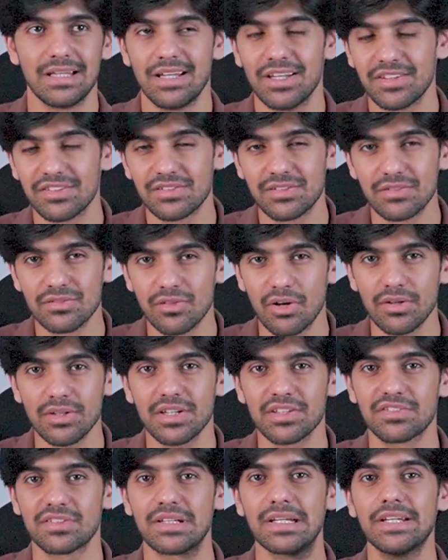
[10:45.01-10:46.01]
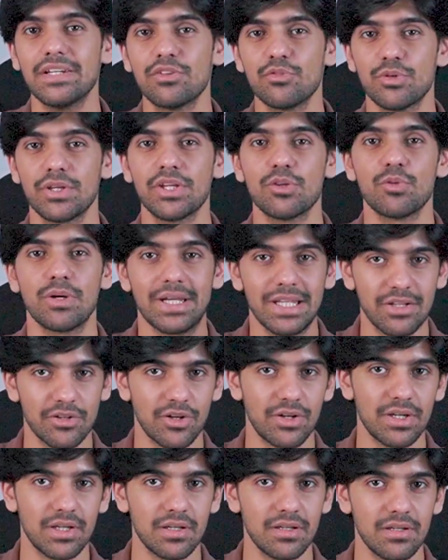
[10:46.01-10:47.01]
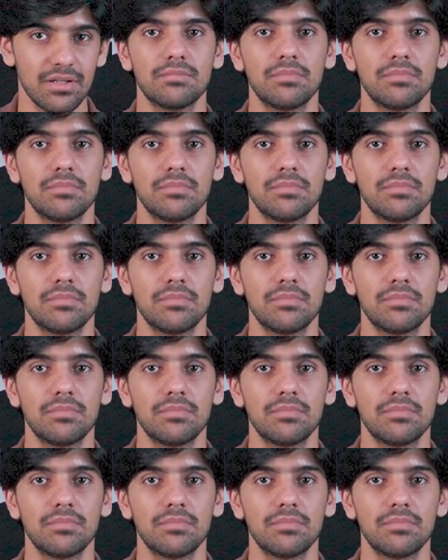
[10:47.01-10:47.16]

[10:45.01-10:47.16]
is not necessarily doing you any good,